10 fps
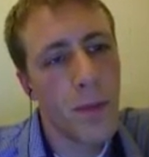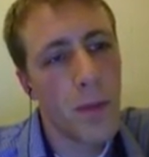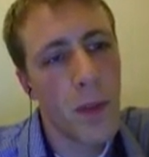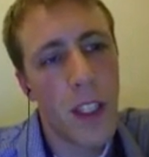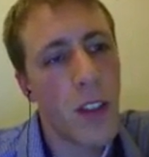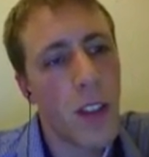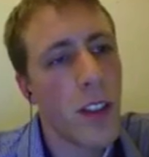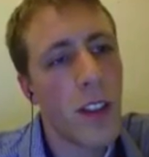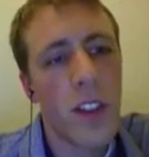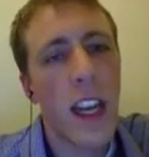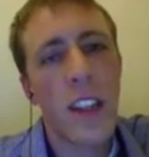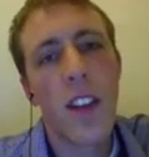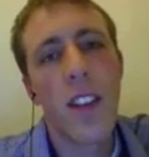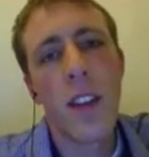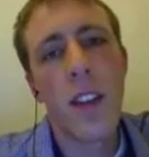It's
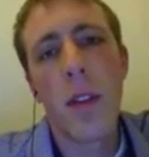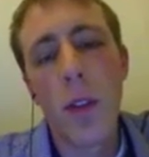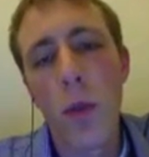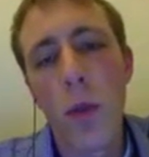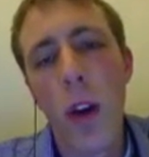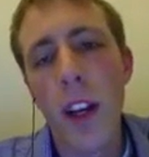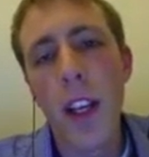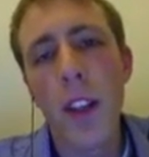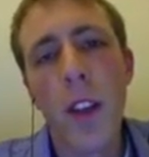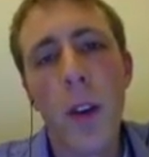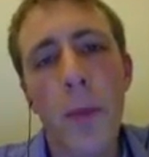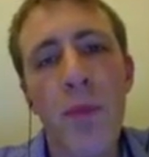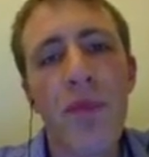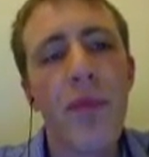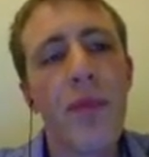excellent in all IDEs. So
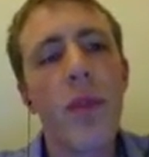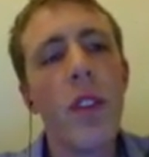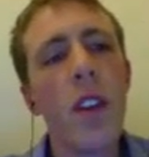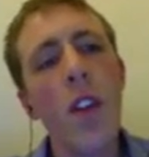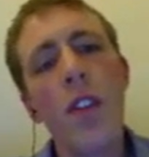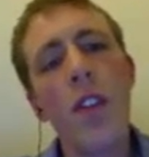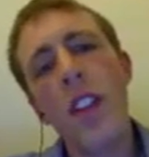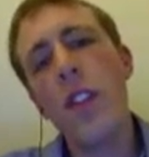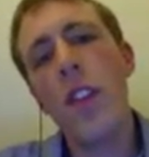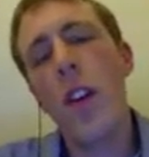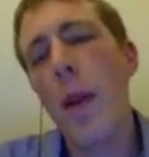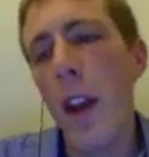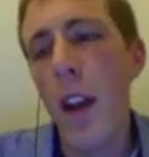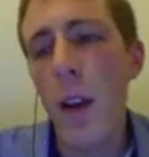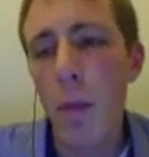this is our
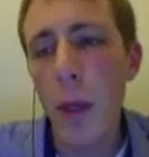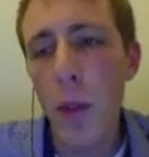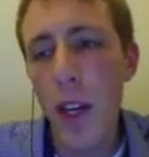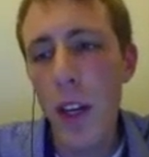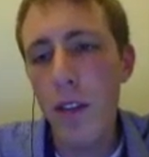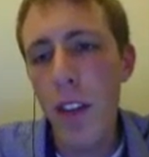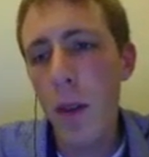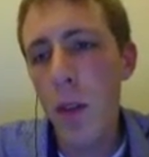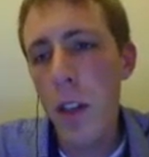build Gradle file.